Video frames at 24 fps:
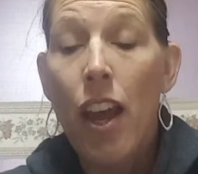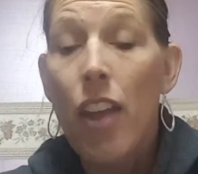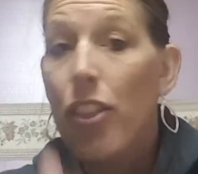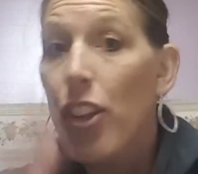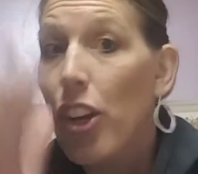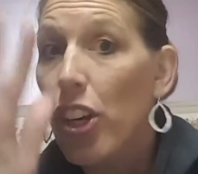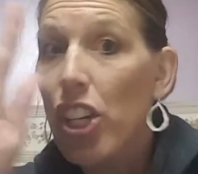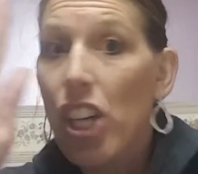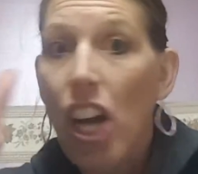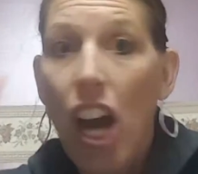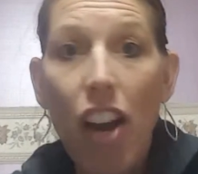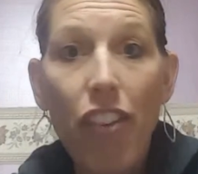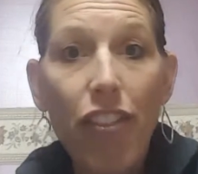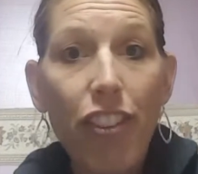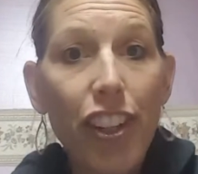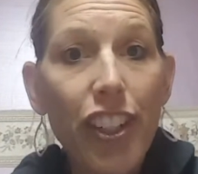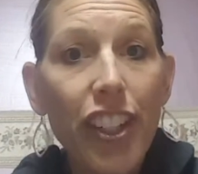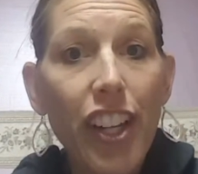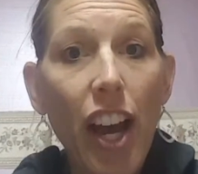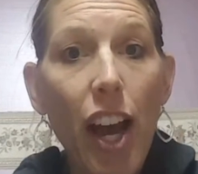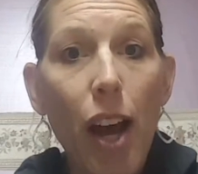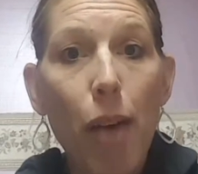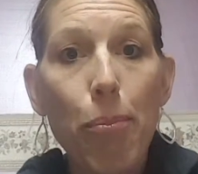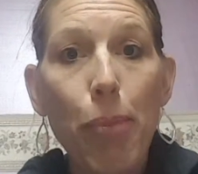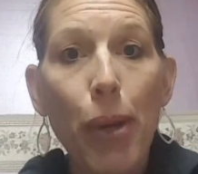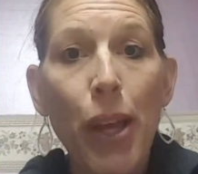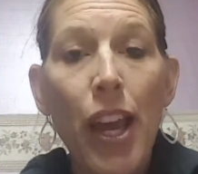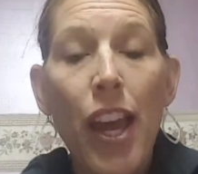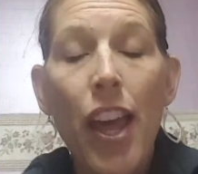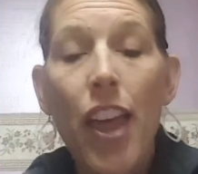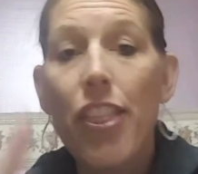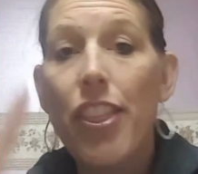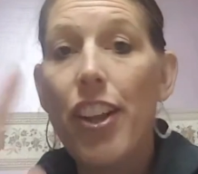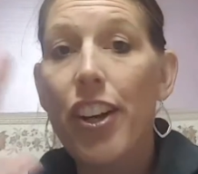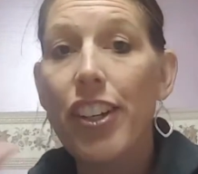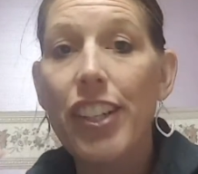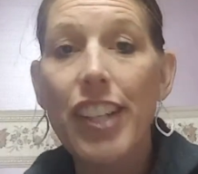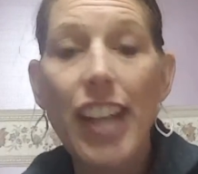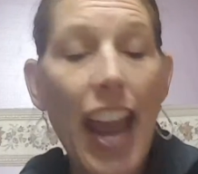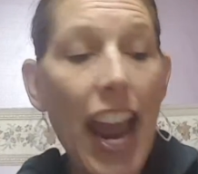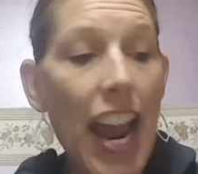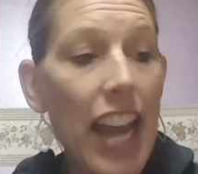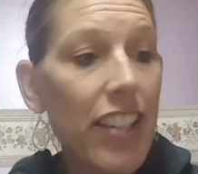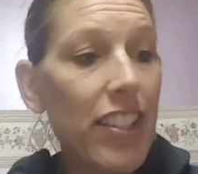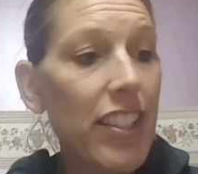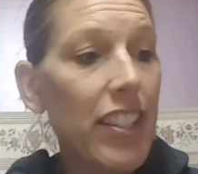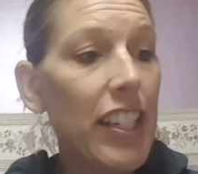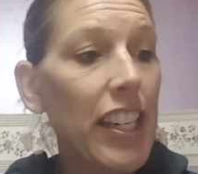They're covered up. They're
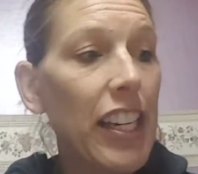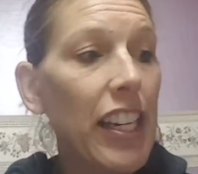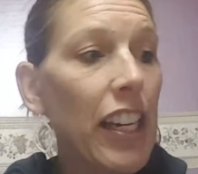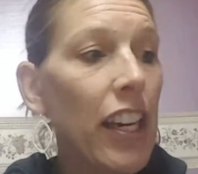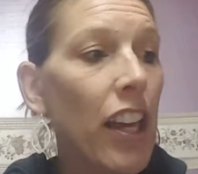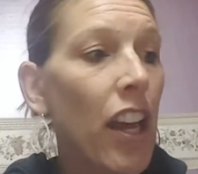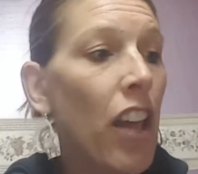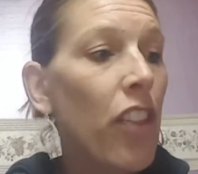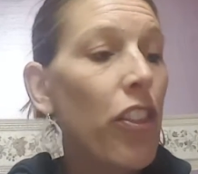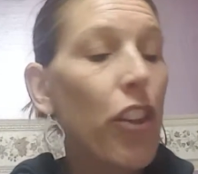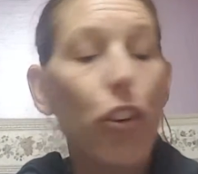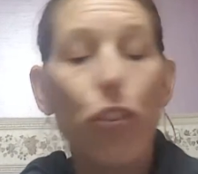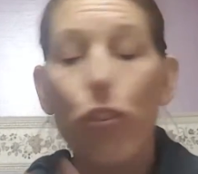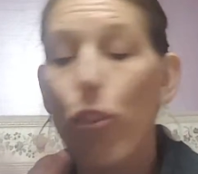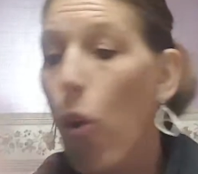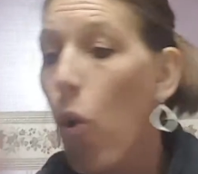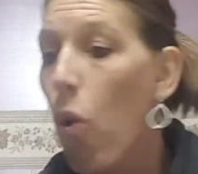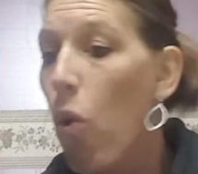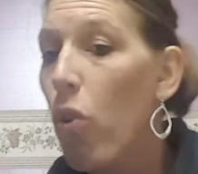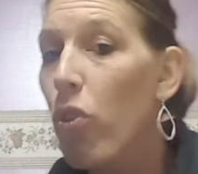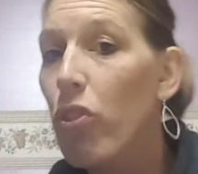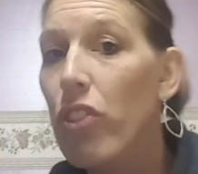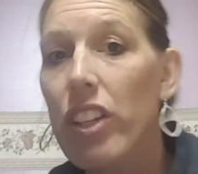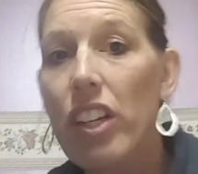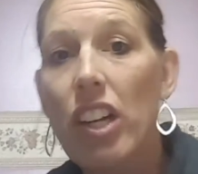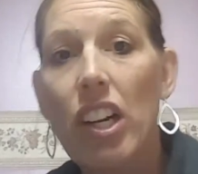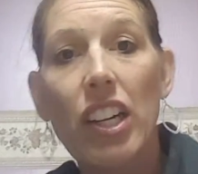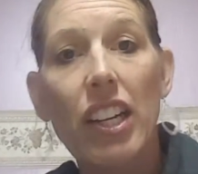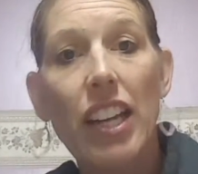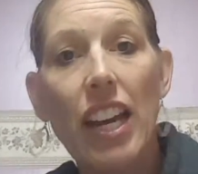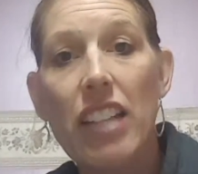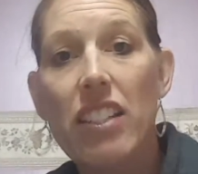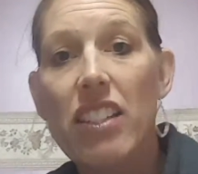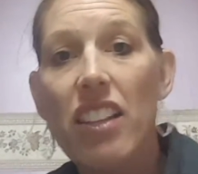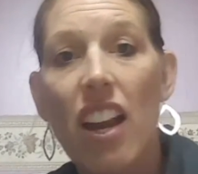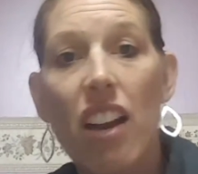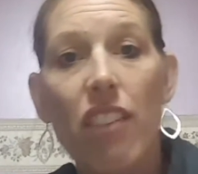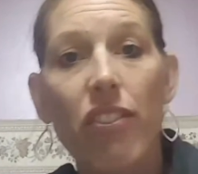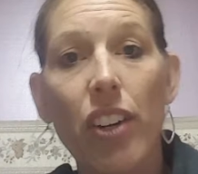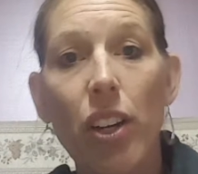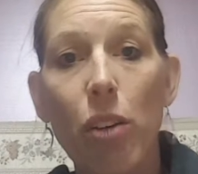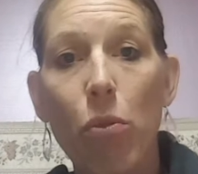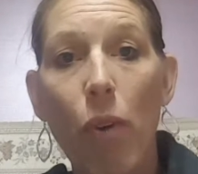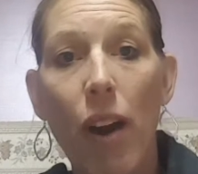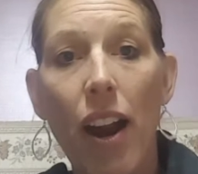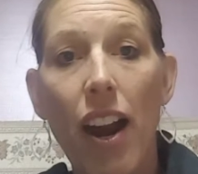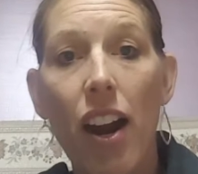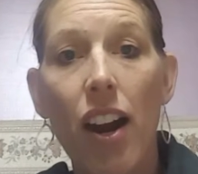nasty. There's holes in our guts
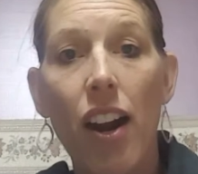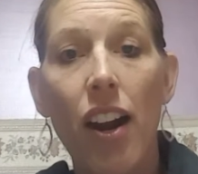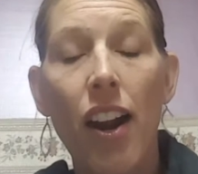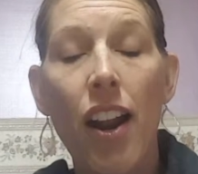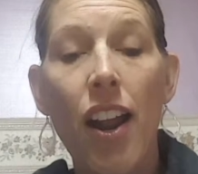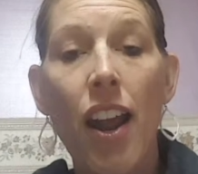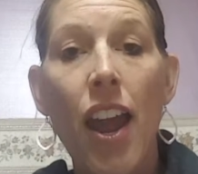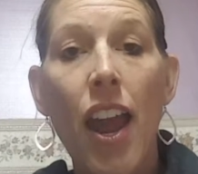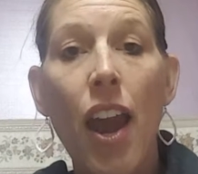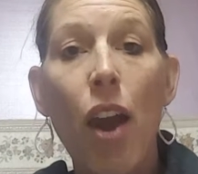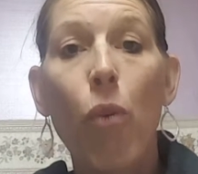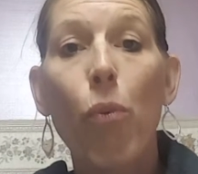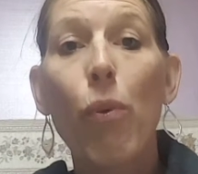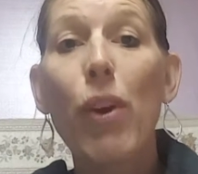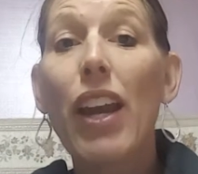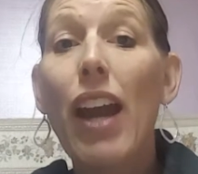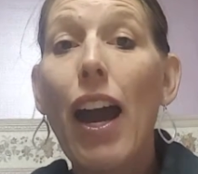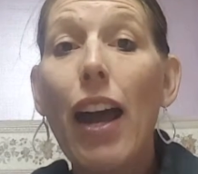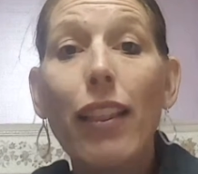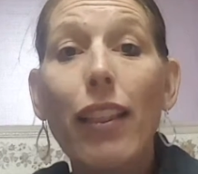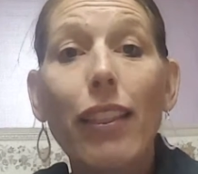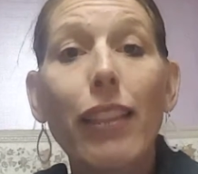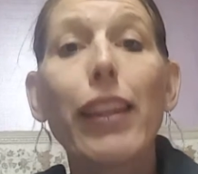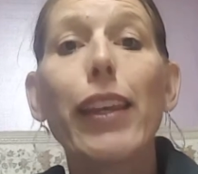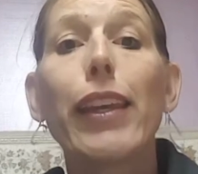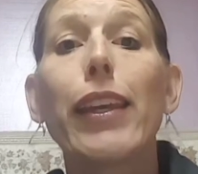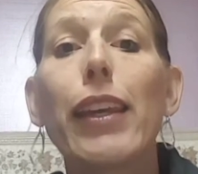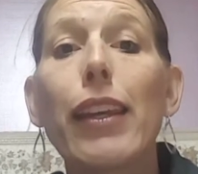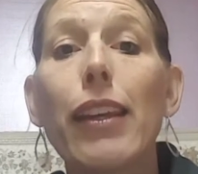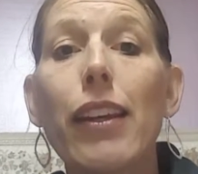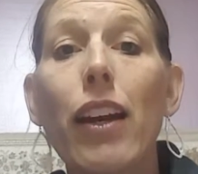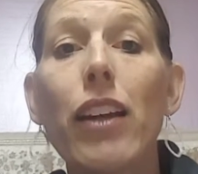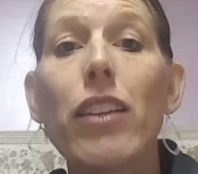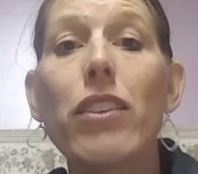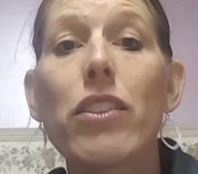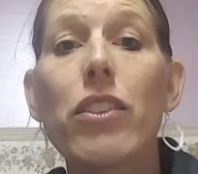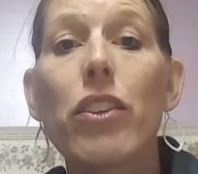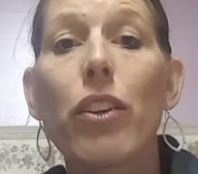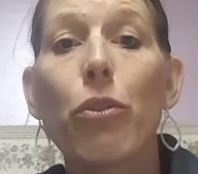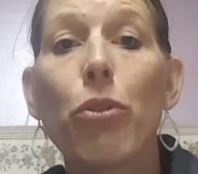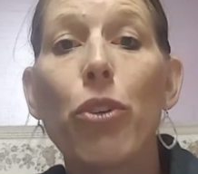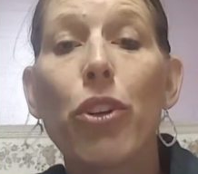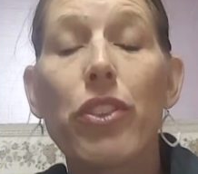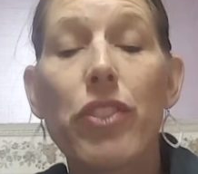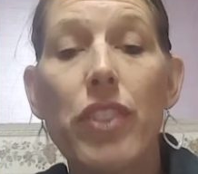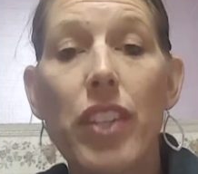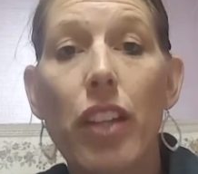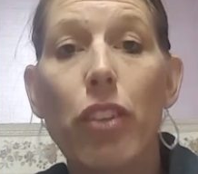everywhere. We got leaky gut
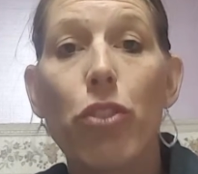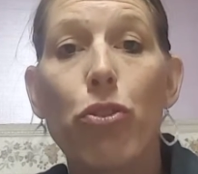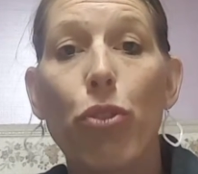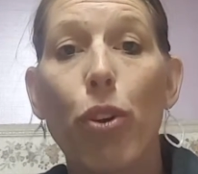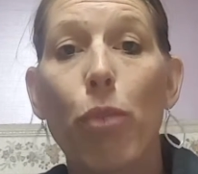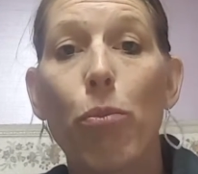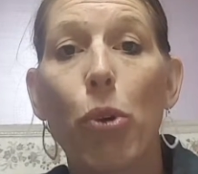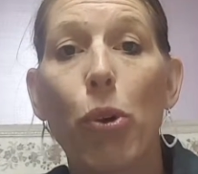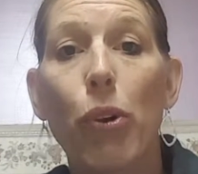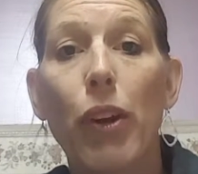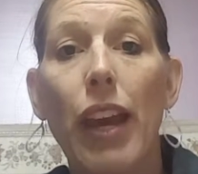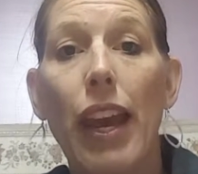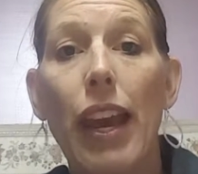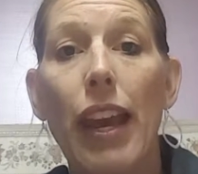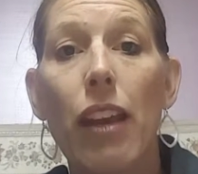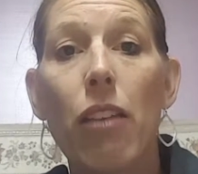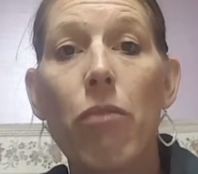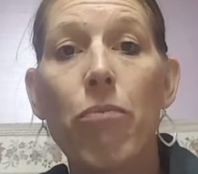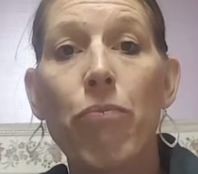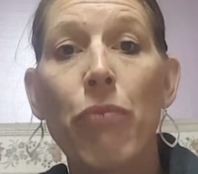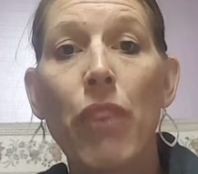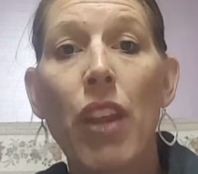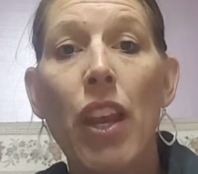syndrome, okay?